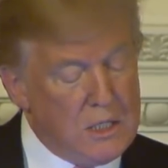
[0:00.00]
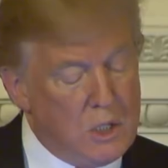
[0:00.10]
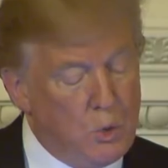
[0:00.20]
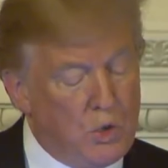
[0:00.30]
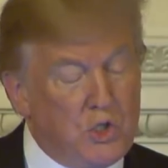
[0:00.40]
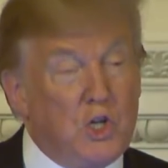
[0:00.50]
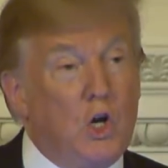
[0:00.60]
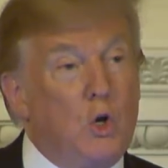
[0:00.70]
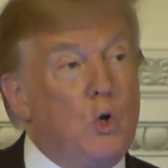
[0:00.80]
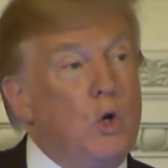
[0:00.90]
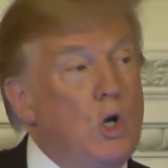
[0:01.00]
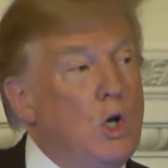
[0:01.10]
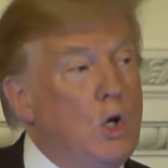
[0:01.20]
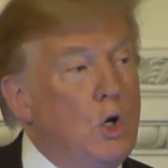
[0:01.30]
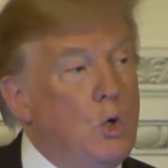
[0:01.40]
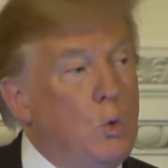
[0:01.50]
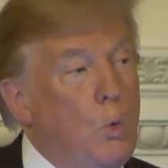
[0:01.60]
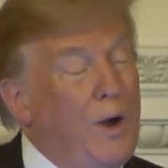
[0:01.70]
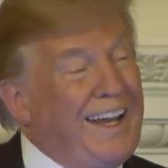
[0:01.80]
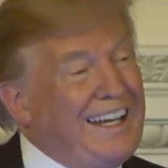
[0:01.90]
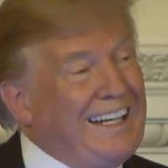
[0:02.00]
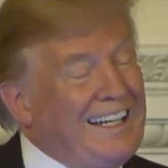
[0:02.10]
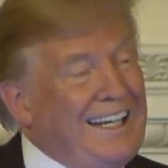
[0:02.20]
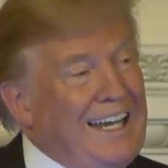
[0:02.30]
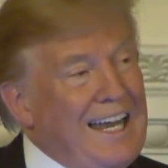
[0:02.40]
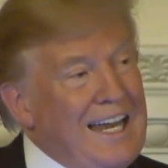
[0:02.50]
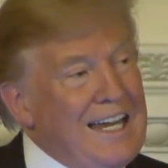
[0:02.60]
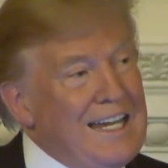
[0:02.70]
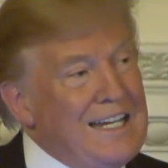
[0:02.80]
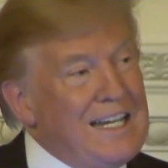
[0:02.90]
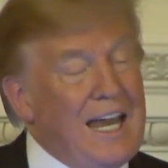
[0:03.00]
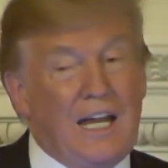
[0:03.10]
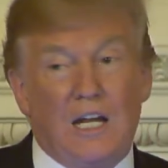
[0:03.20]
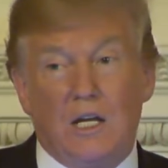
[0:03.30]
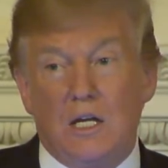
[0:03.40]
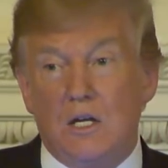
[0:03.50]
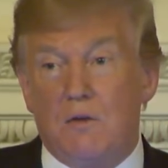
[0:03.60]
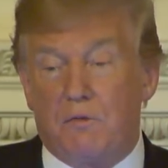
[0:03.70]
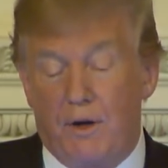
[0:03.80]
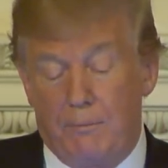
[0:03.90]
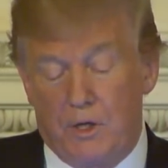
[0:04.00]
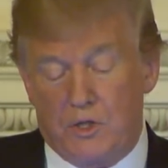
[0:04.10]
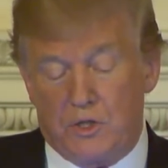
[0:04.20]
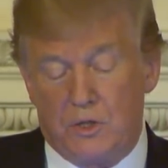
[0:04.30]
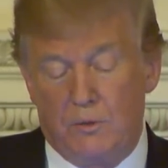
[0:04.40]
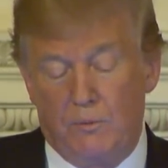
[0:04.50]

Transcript: who was so wickedly taken from us.